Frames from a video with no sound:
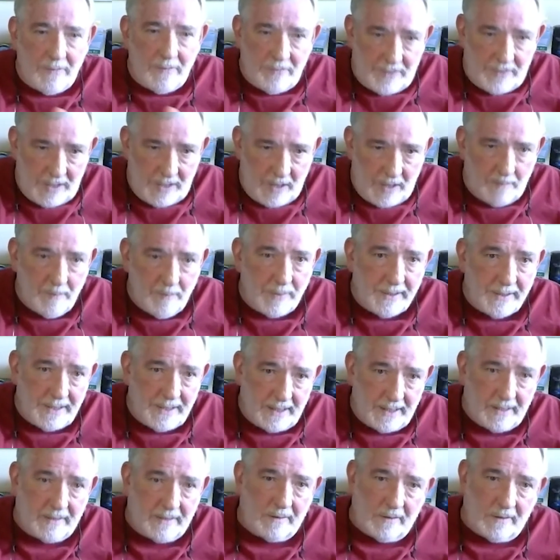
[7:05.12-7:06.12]
their
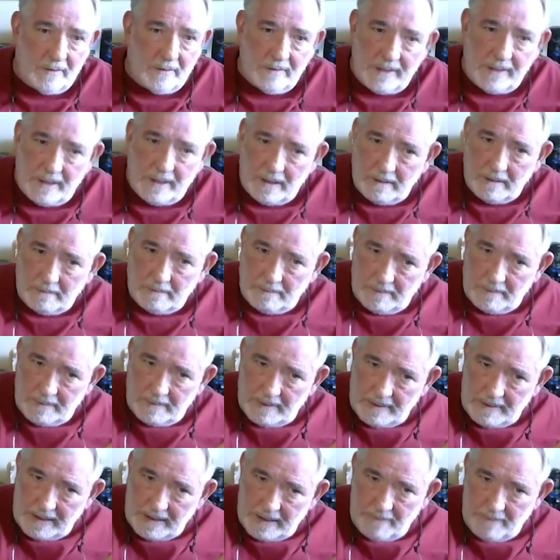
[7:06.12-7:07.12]
particular little
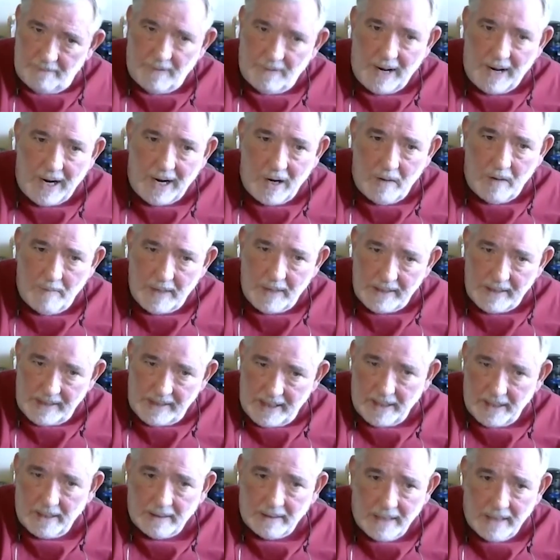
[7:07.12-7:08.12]
environment,
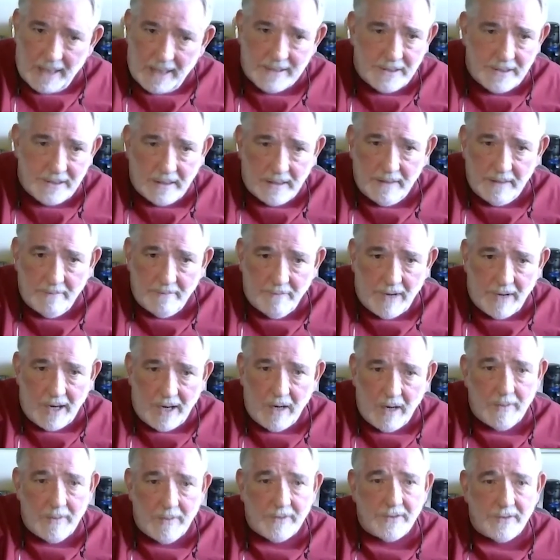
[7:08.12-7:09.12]
ecological
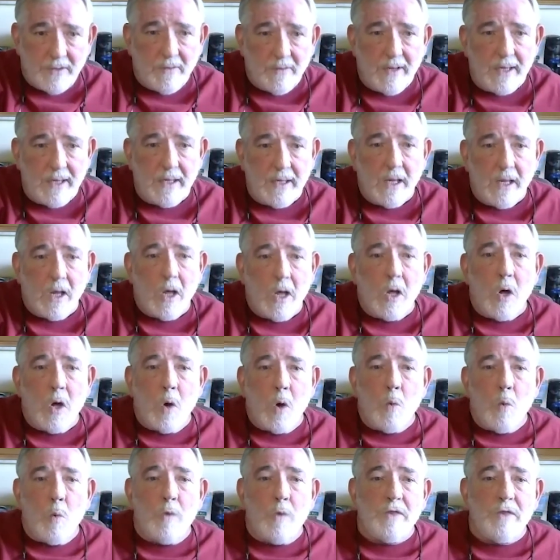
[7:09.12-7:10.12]
environment they're in,
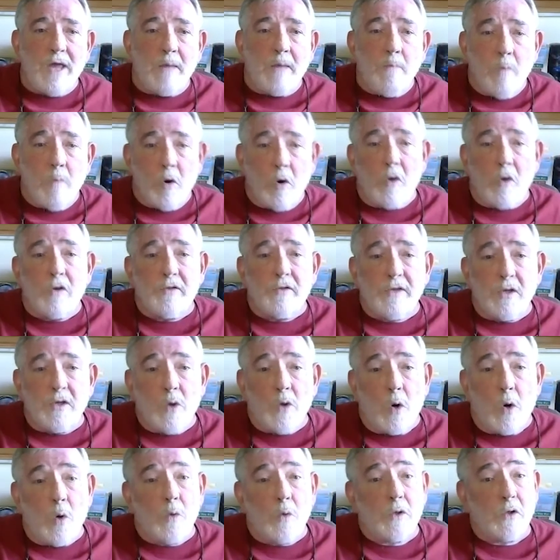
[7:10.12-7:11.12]
where they murder the
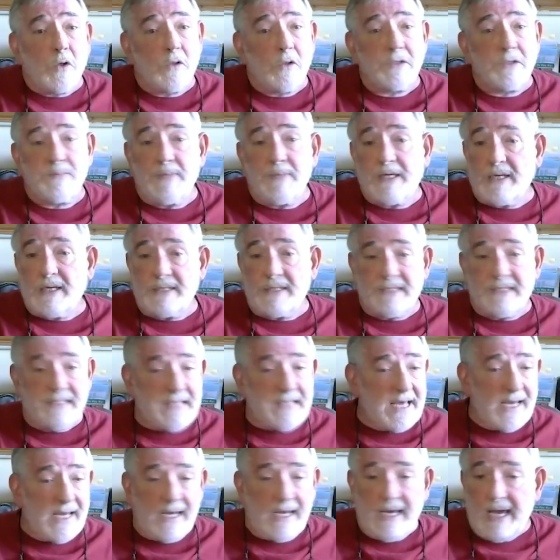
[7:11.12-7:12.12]
old girls because
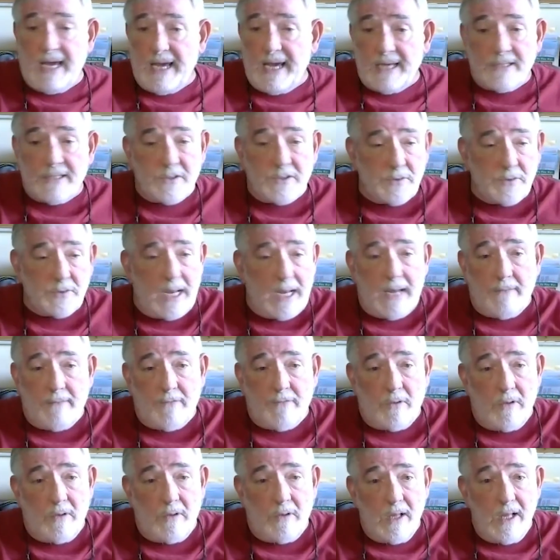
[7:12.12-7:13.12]
they can't
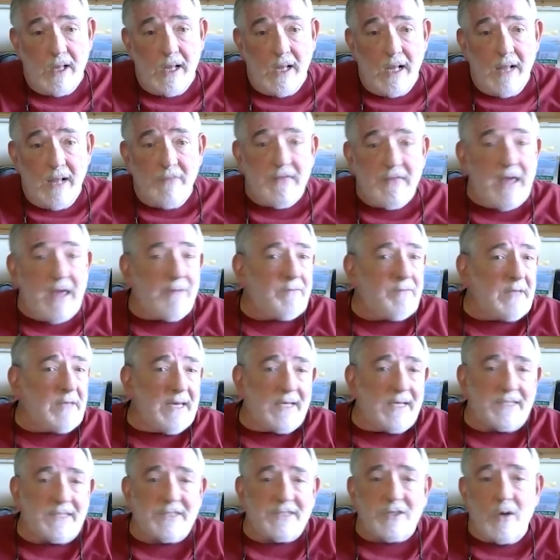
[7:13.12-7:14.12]
travel. They've
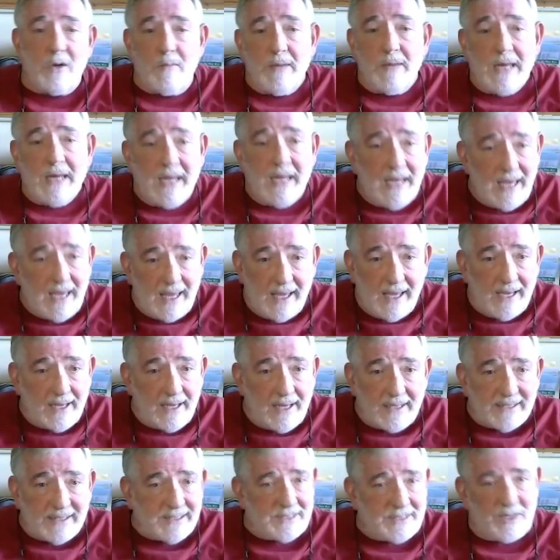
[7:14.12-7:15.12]
laid so many
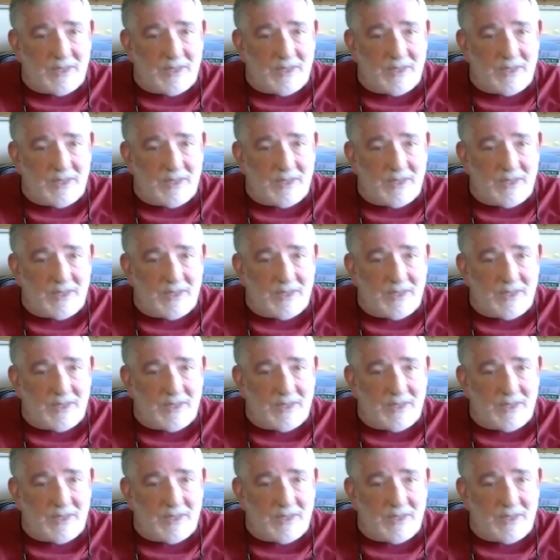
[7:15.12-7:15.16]
eggs,